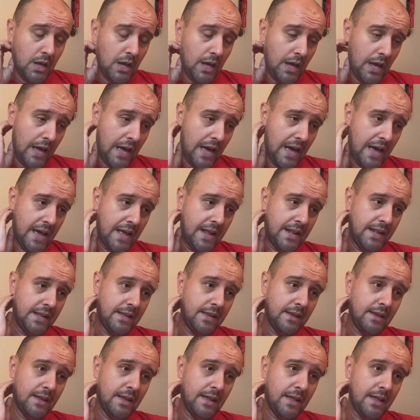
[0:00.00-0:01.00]

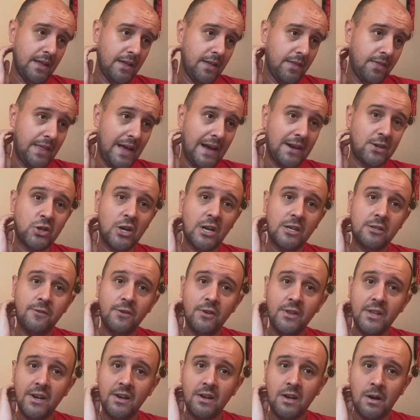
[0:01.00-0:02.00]
And that transfer
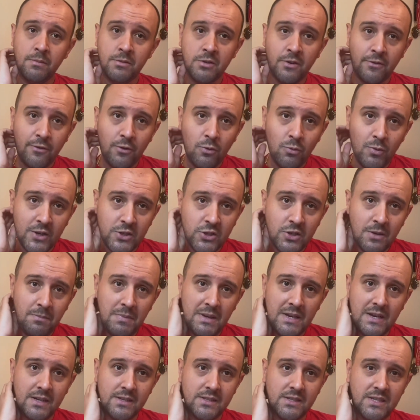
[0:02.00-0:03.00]
didn't come to fruition
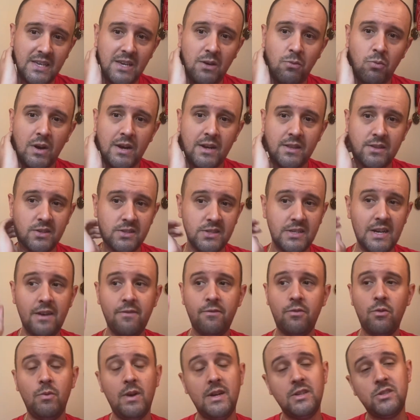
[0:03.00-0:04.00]
because he wanted to sign
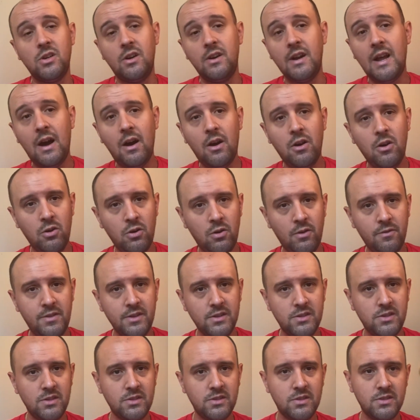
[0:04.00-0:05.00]
for Red Star. Now, I don't know if
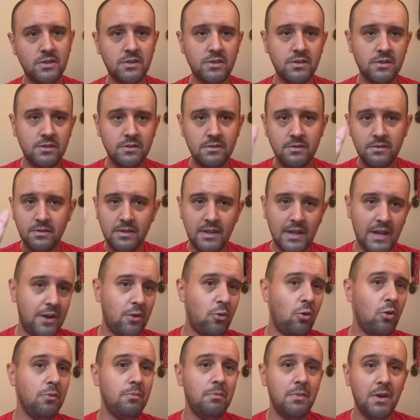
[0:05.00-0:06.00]
this is an
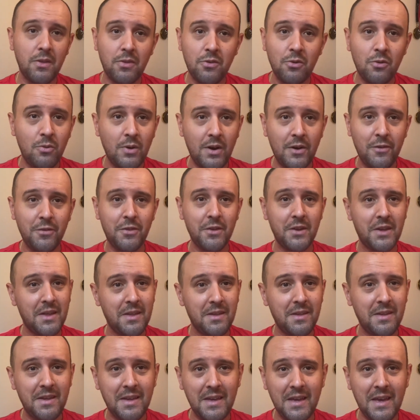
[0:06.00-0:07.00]
old myth or whatever the
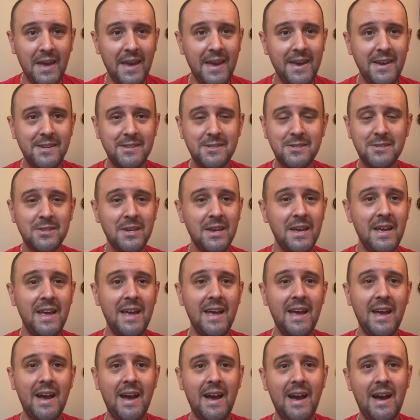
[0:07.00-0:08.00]
case,
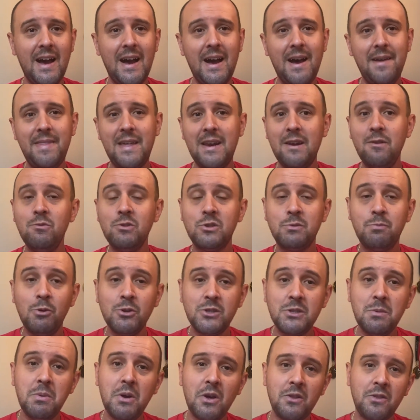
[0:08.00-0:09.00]
that he was
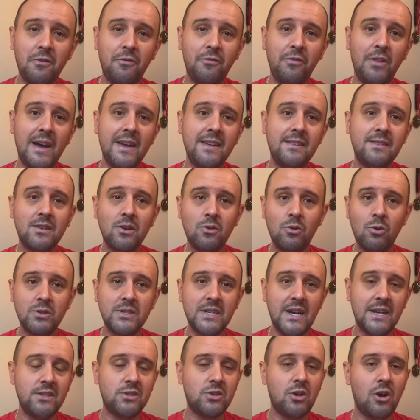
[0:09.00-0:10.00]
supposed to be on the flight to go
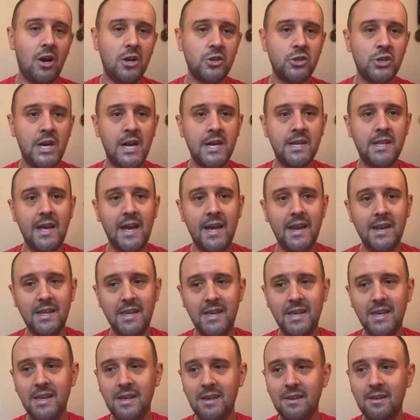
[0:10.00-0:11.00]
sign his contract and
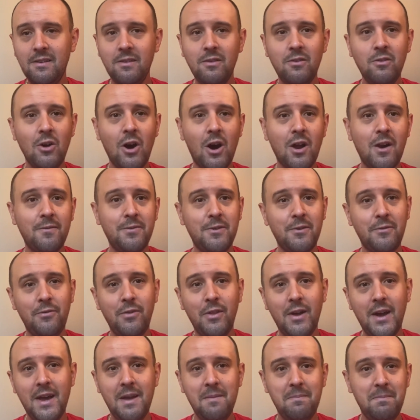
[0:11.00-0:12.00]
he got off the
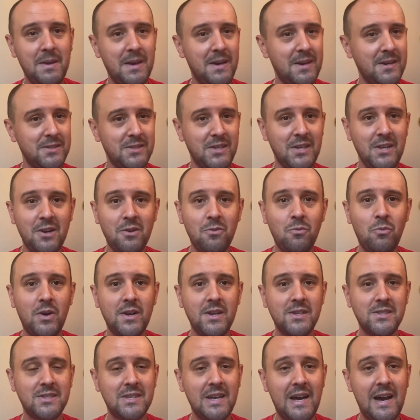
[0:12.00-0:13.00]
flight because he didn't want
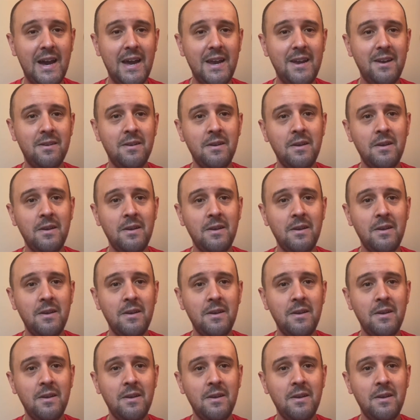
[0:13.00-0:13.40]
to sign